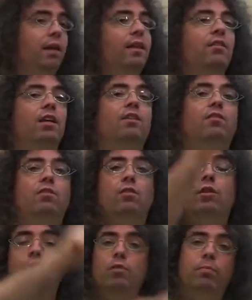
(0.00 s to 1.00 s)
And that takes
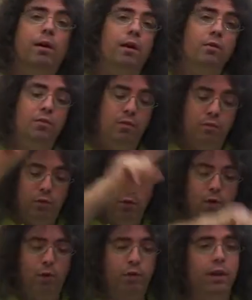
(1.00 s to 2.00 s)
32 bars for
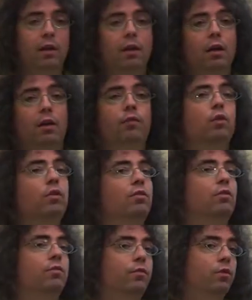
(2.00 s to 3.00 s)
the whole thing. Of
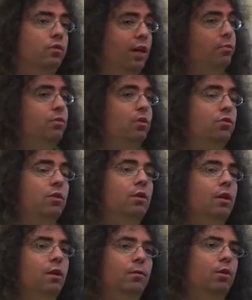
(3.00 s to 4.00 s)
course, for a jazz
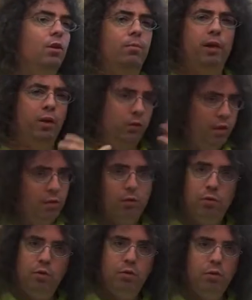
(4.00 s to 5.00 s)
musician, we don't play only
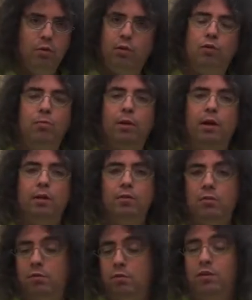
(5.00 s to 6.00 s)
32
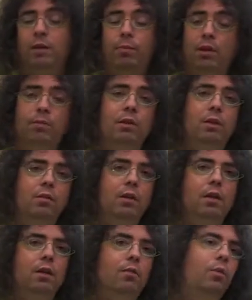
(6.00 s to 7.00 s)
bars, or typically we
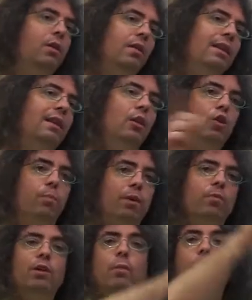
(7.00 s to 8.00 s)
don't. We then loop
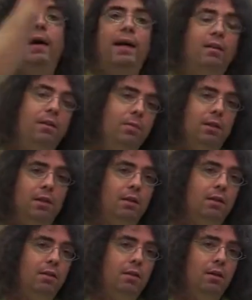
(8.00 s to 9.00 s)
it. We go back to the
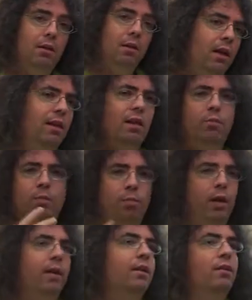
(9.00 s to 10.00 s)
beginning, and then we
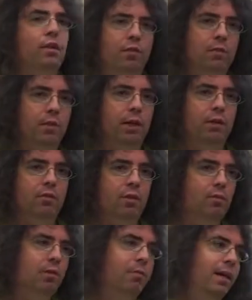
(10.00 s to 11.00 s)
play it in different ways.
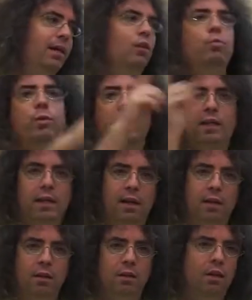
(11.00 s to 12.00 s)
And we might loop it
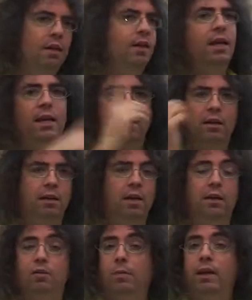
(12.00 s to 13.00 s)
again and again and
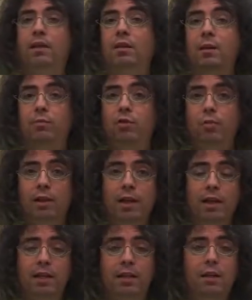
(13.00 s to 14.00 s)
again, as many times as we
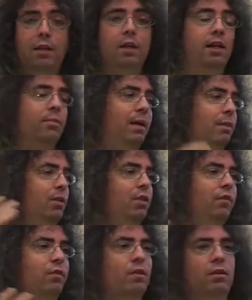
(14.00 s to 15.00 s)
like, and maybe
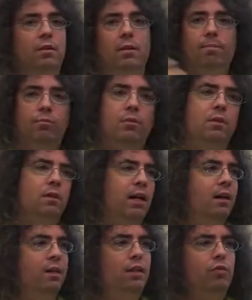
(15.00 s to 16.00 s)
different
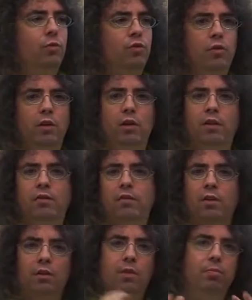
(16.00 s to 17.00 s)
colleagues will join us
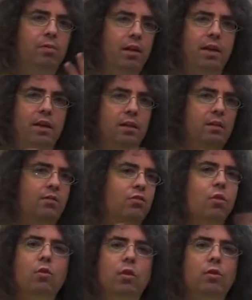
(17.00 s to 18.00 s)
and they'll play
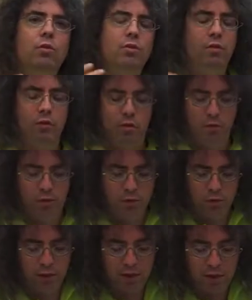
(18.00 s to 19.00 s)
solos and so
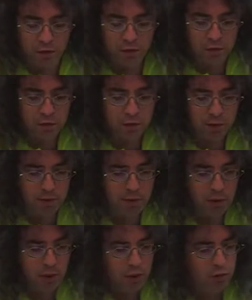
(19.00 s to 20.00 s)
forth on different instruments.
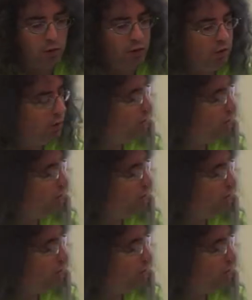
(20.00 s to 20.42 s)
So here's